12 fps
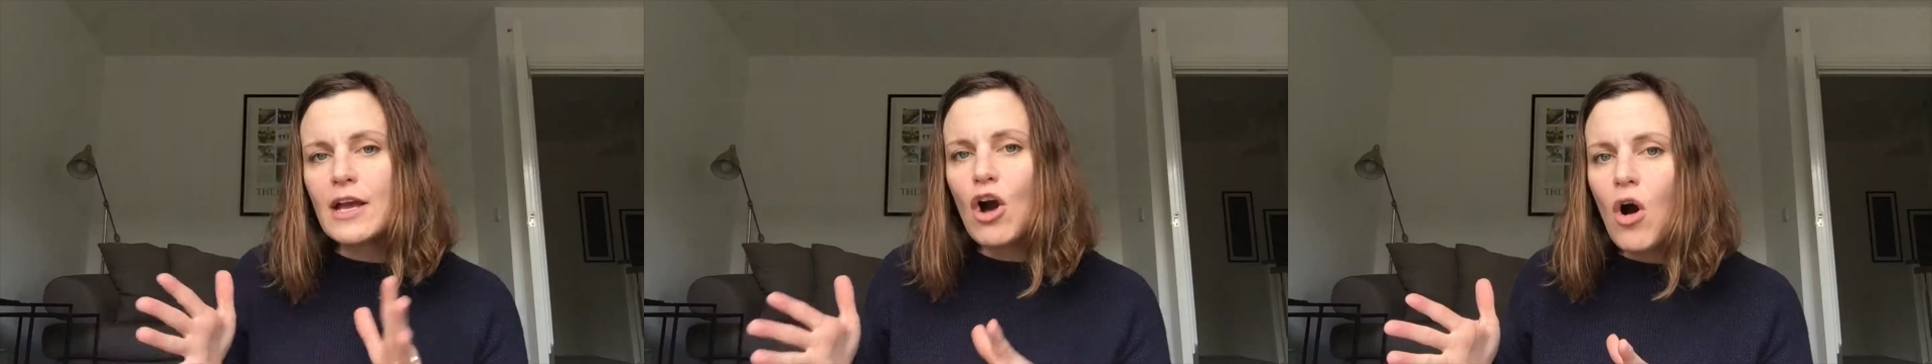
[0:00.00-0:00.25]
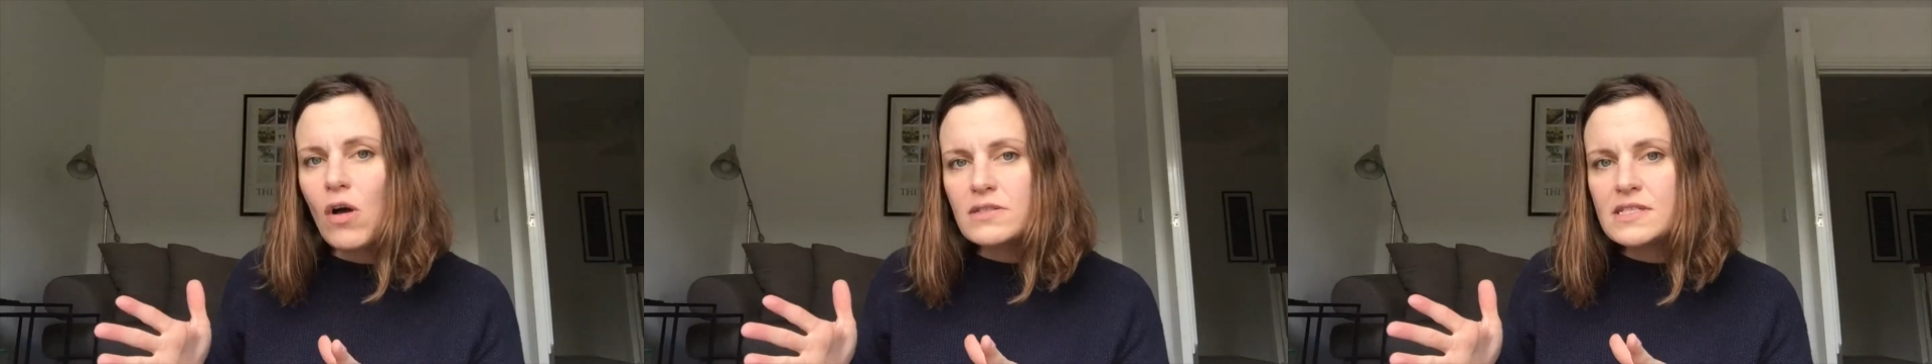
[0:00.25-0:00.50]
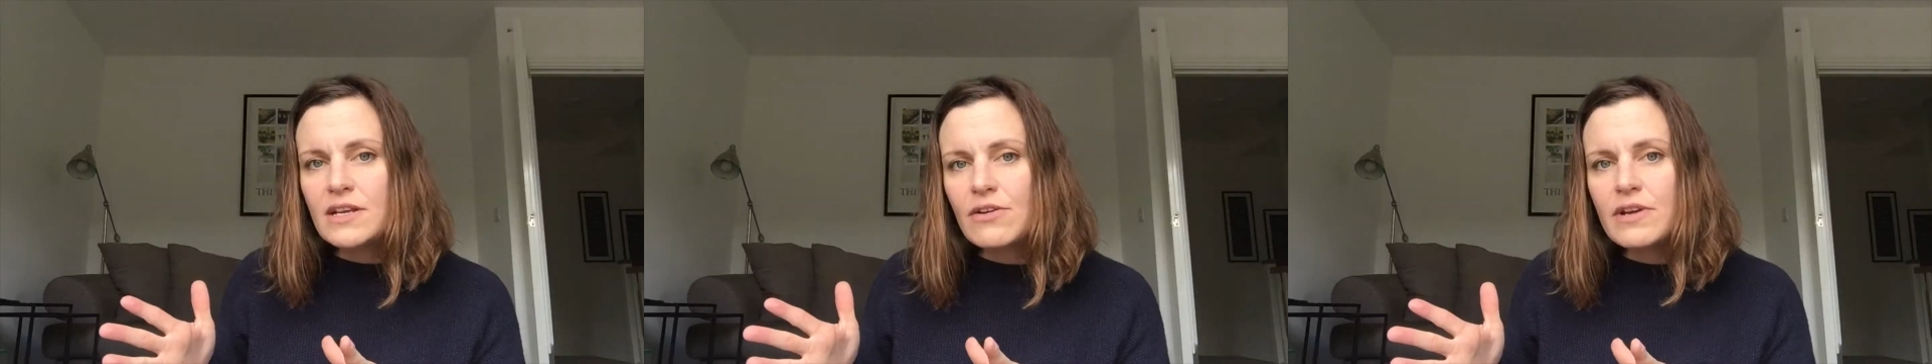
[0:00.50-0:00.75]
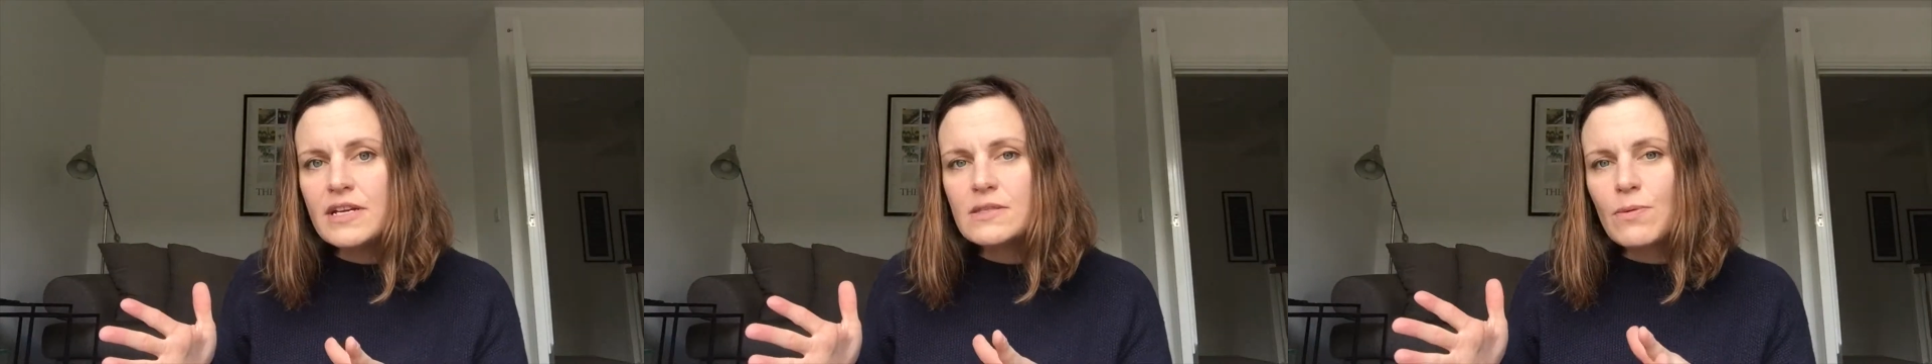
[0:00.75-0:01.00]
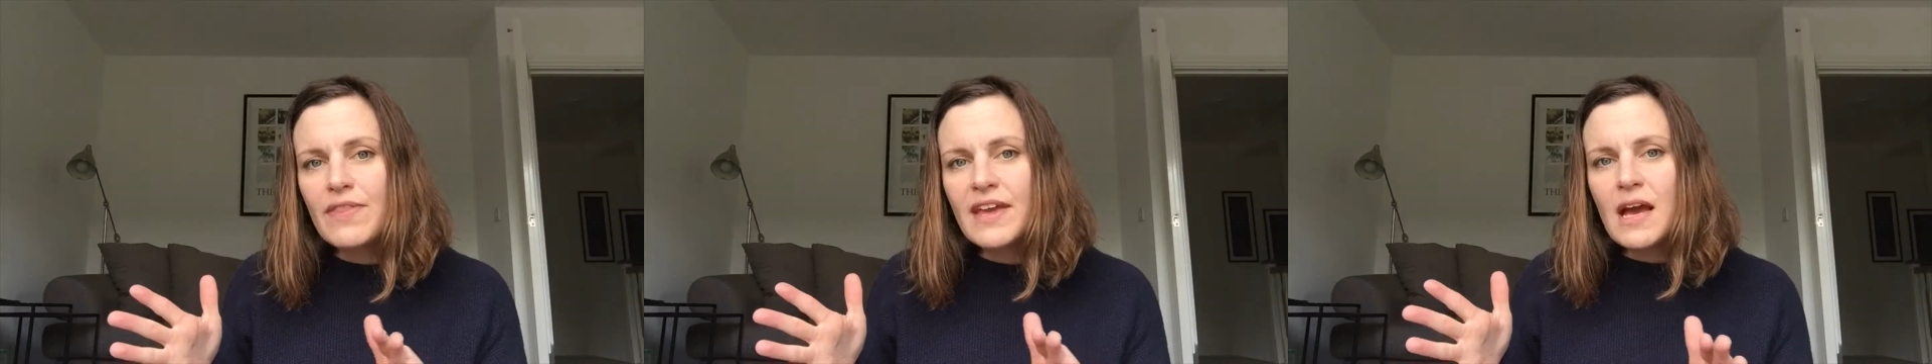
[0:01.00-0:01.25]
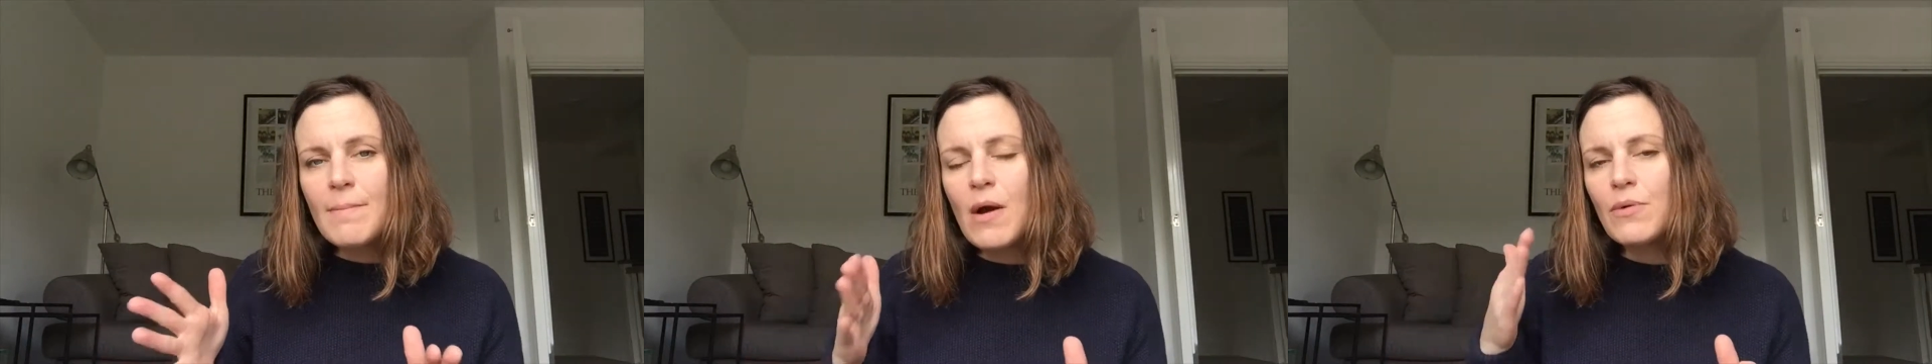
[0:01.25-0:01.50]
Call series where they
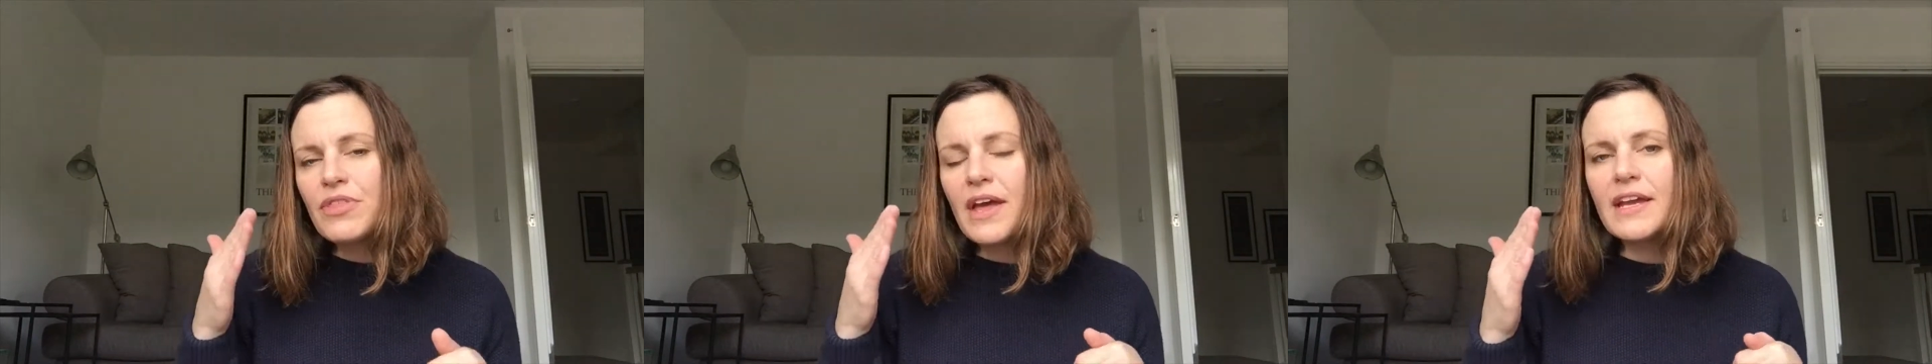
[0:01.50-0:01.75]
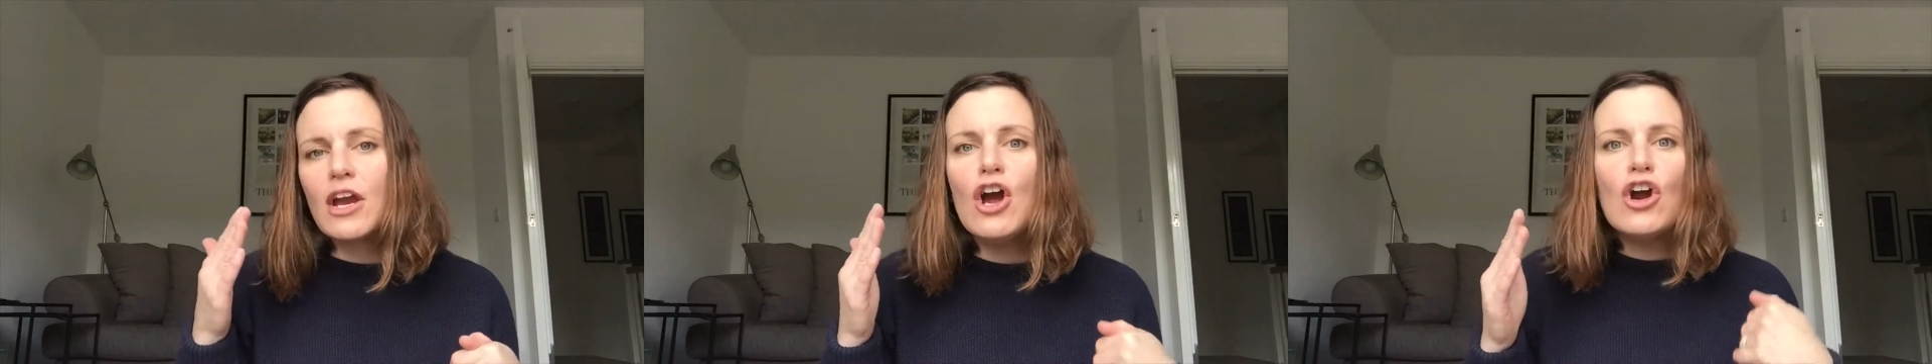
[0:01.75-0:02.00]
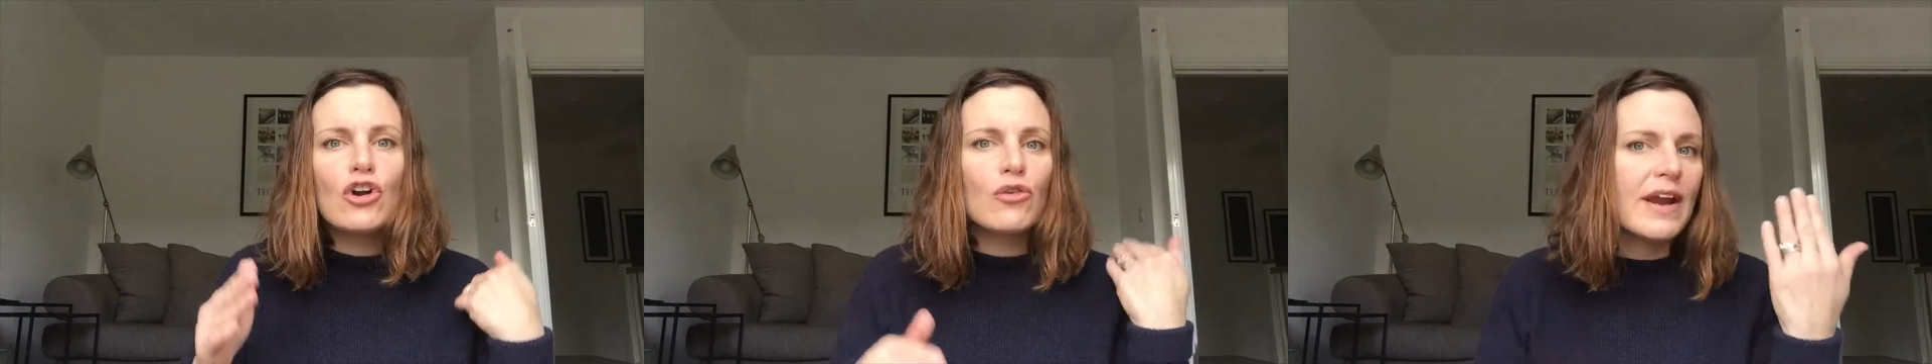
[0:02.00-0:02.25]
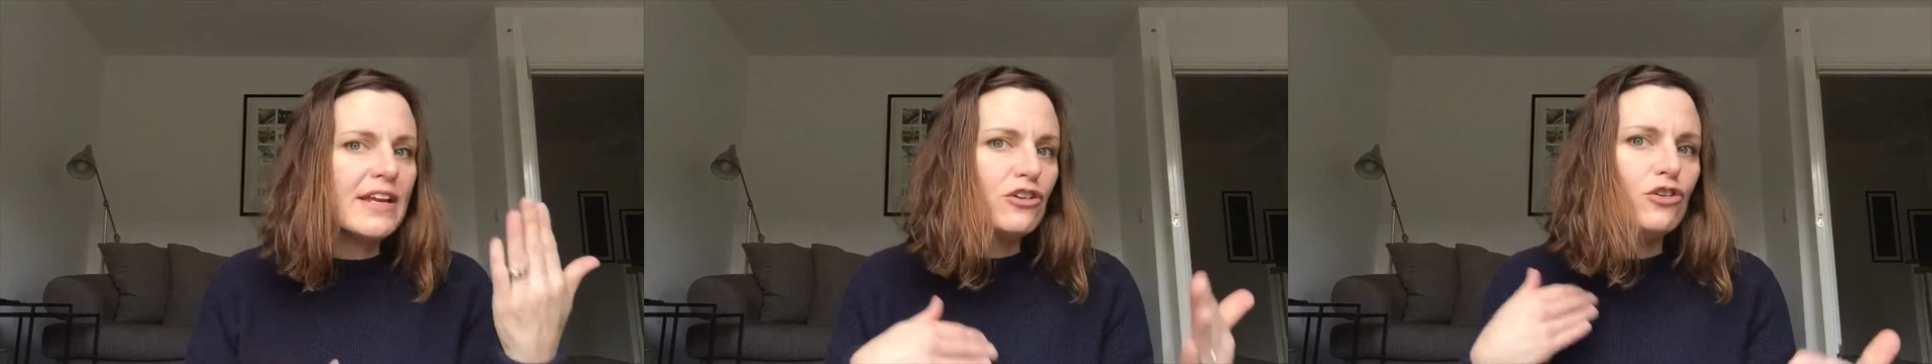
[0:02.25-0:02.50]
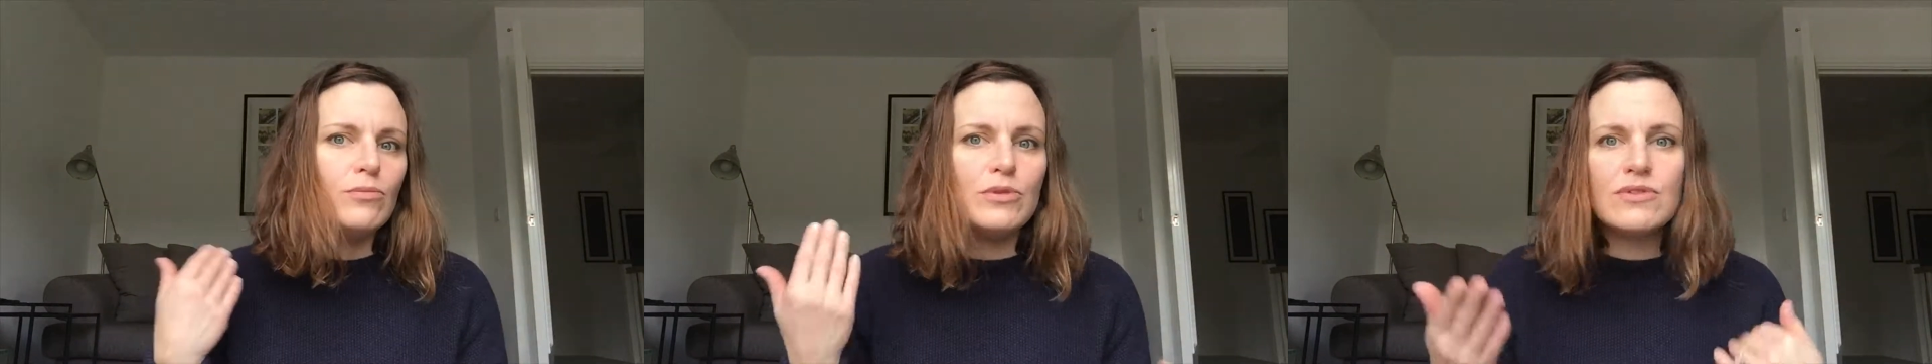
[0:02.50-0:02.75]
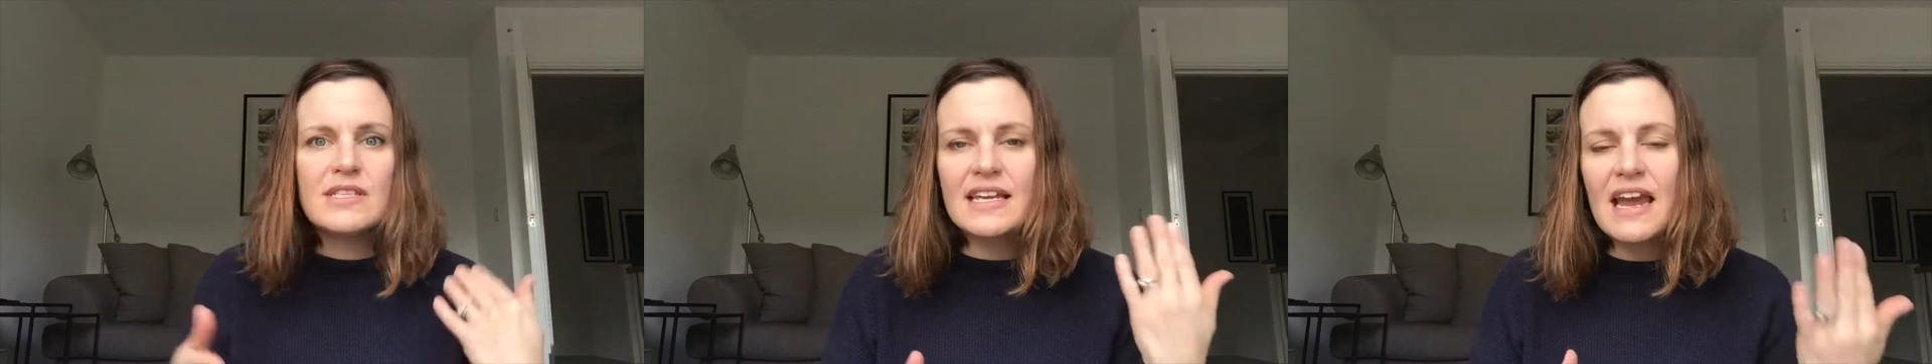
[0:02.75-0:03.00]
come out with like great new
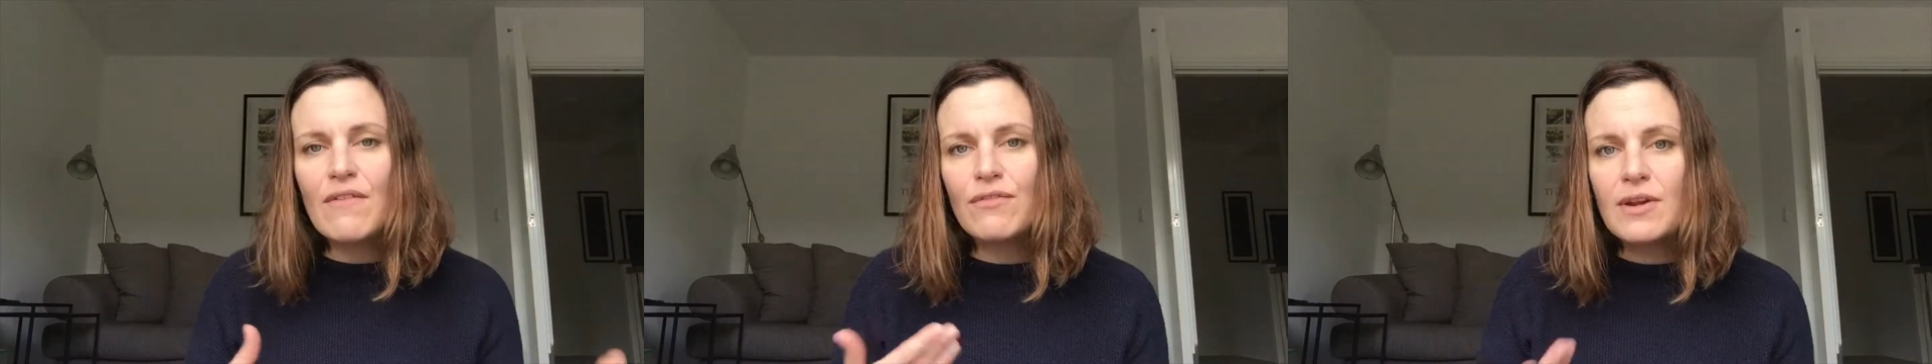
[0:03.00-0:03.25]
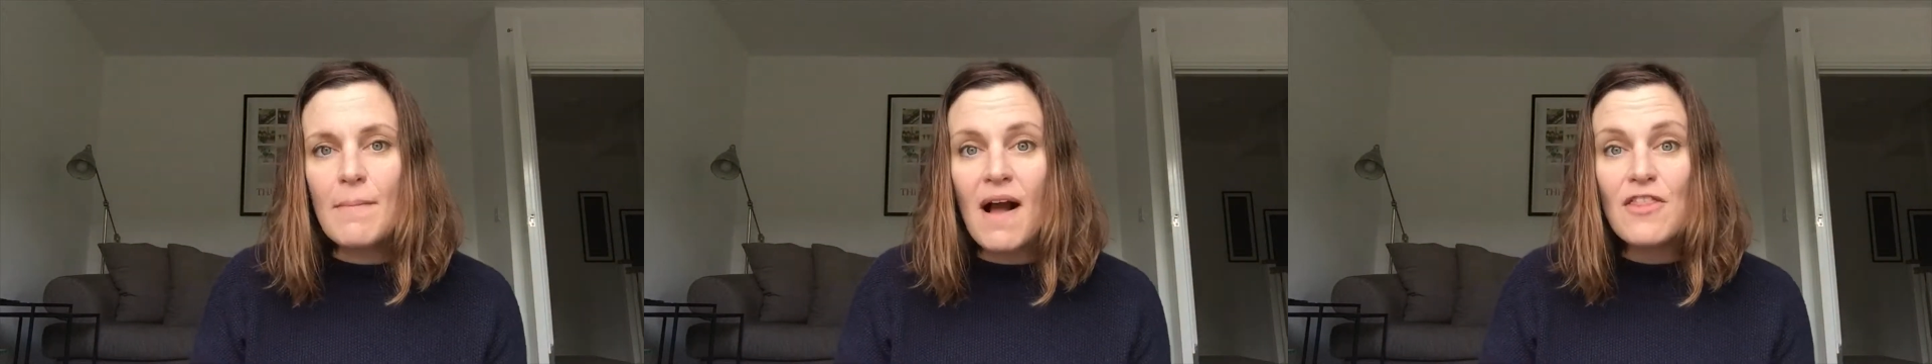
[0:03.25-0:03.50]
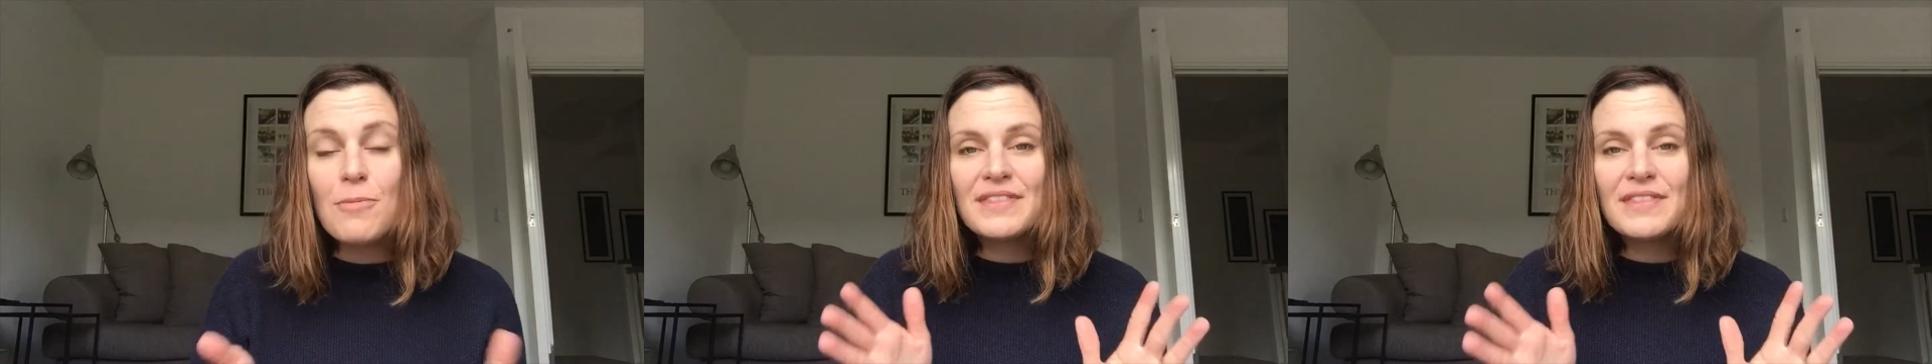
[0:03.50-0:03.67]
music every month,